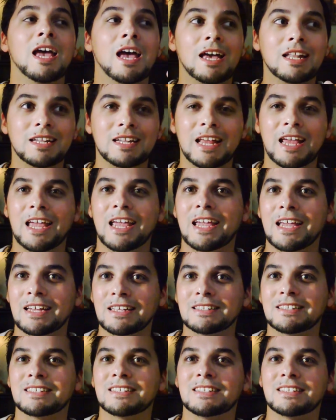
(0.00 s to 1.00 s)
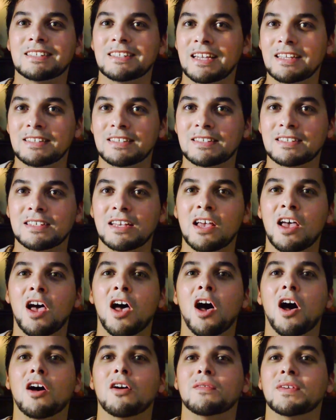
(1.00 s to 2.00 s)
an enhanced sense
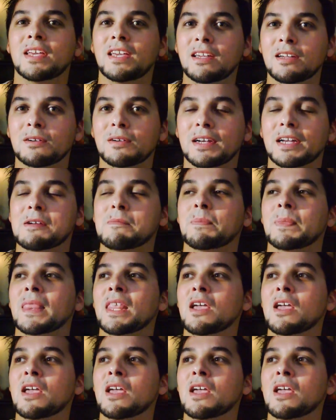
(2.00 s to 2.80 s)
of hearing,